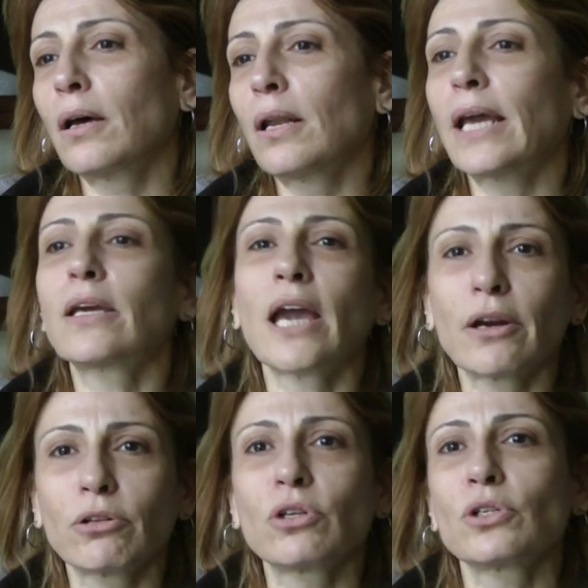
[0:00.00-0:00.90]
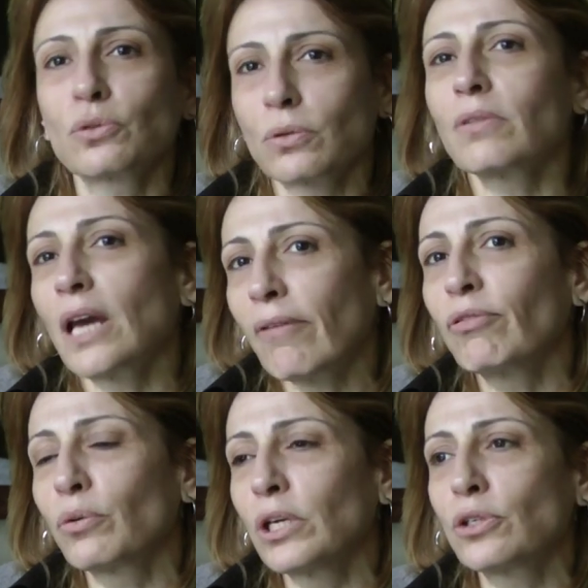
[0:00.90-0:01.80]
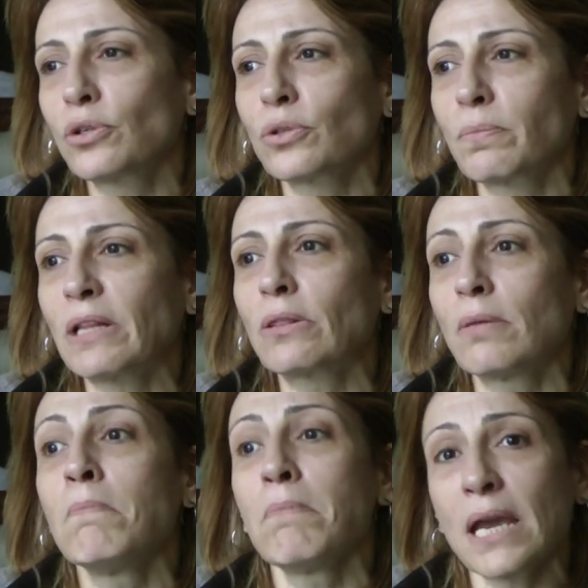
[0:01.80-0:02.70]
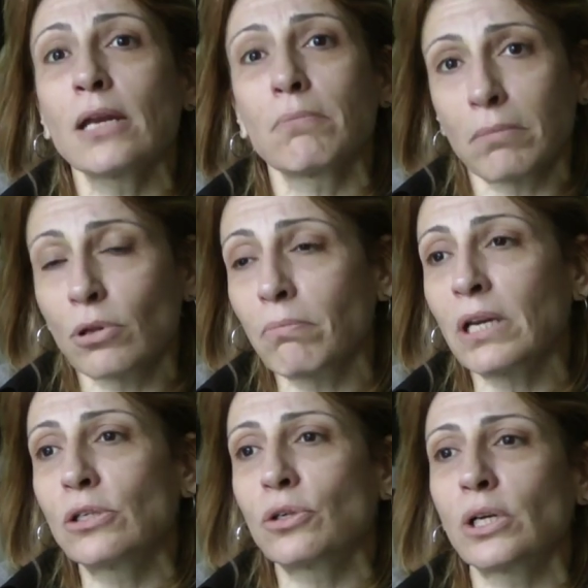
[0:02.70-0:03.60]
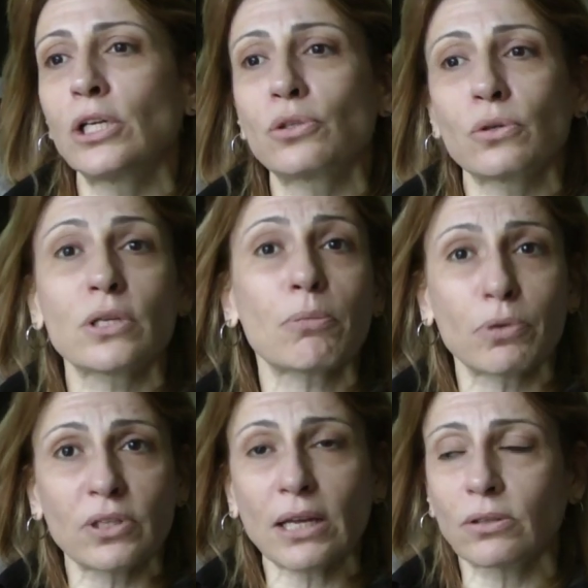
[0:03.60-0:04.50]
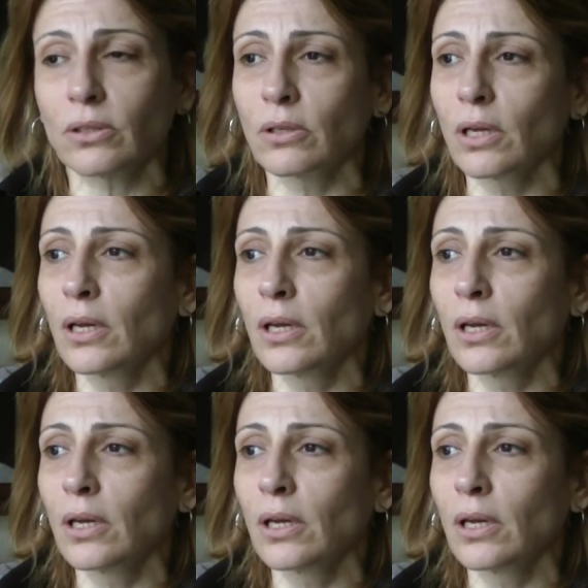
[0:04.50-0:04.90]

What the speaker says: like heritage. There are a few issues, but the major issues are protected.